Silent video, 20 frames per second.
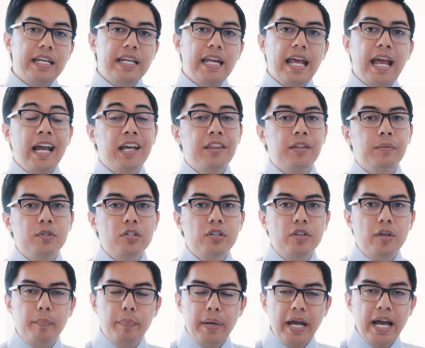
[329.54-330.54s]
can add them to
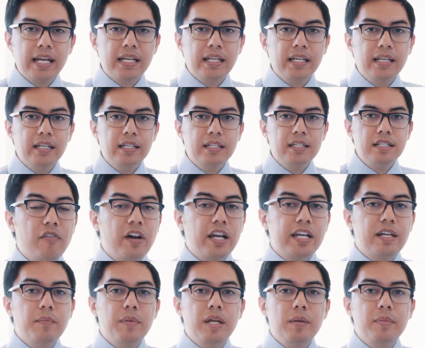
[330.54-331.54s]
the back end, if I
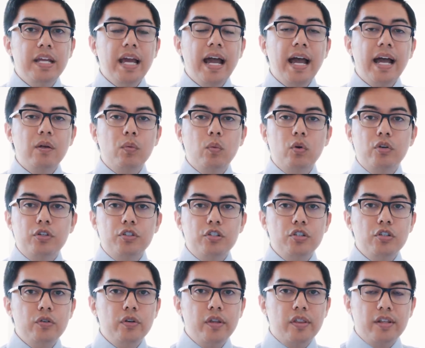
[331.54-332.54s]
can maybe add one or
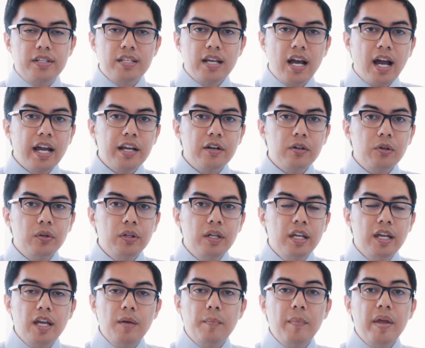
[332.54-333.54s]
two to the title,
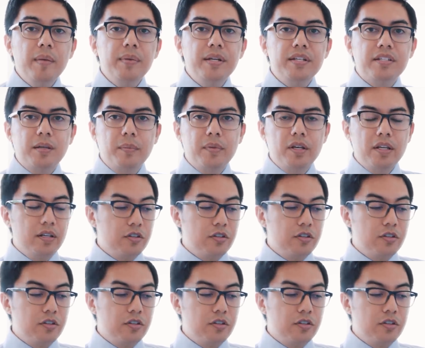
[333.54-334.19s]
and maybe some of the